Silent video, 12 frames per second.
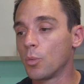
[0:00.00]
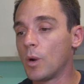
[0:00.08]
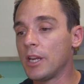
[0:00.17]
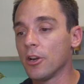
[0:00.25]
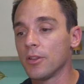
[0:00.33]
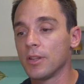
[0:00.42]

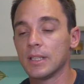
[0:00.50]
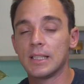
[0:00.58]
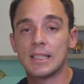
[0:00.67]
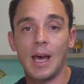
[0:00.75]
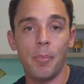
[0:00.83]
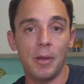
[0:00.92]
we know that
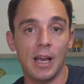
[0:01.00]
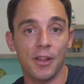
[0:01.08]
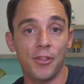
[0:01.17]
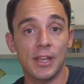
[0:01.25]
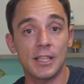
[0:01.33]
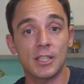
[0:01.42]
Zapier
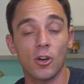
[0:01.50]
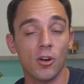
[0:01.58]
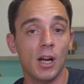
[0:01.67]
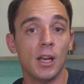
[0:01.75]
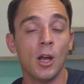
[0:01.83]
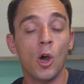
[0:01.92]
thinks, all
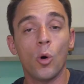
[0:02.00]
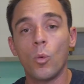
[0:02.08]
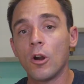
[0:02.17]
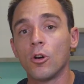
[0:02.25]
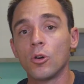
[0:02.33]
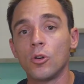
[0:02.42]
right,
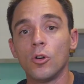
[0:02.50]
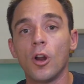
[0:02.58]
we're all good.